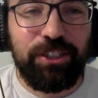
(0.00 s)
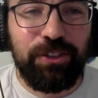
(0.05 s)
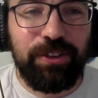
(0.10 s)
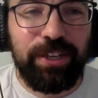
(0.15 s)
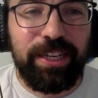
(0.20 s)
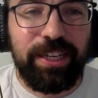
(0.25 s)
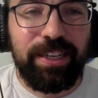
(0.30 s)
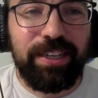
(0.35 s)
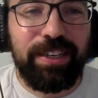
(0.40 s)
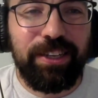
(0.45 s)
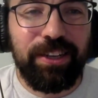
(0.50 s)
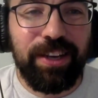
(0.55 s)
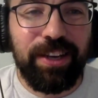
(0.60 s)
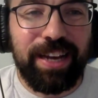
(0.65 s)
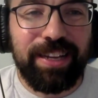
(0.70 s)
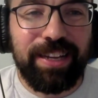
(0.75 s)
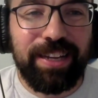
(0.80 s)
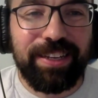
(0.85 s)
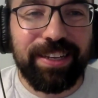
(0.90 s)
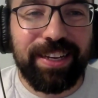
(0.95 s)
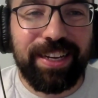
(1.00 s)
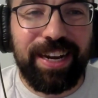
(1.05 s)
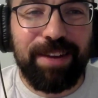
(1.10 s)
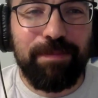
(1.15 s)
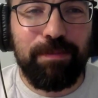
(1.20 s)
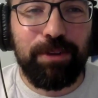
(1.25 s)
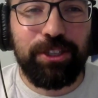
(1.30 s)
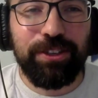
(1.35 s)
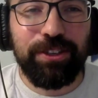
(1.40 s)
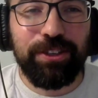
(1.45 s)
Judy, can
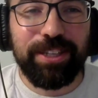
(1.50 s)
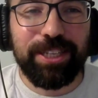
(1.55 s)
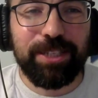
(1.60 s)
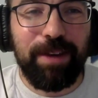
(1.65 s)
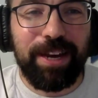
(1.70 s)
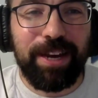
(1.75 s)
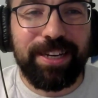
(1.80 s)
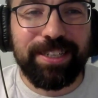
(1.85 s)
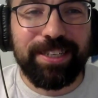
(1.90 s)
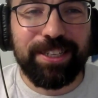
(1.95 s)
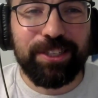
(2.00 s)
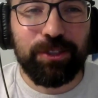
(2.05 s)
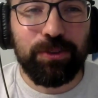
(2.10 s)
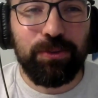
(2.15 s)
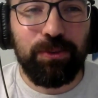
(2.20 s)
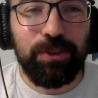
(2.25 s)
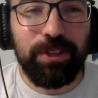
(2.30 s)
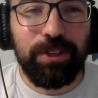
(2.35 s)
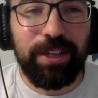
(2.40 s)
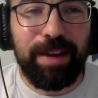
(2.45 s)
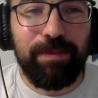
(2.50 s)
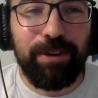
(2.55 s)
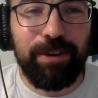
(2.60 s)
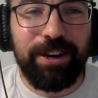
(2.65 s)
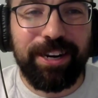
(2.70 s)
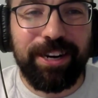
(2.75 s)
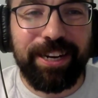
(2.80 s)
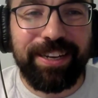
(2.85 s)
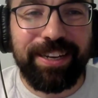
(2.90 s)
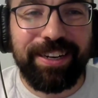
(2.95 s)
I put you on the spot as a school
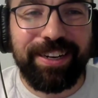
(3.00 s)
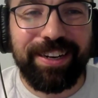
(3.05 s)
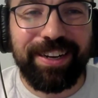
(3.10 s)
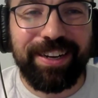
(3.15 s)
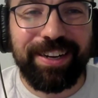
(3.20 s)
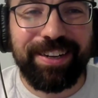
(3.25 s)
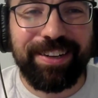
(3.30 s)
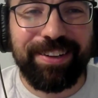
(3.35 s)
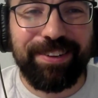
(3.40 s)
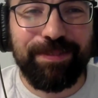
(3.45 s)
librarian?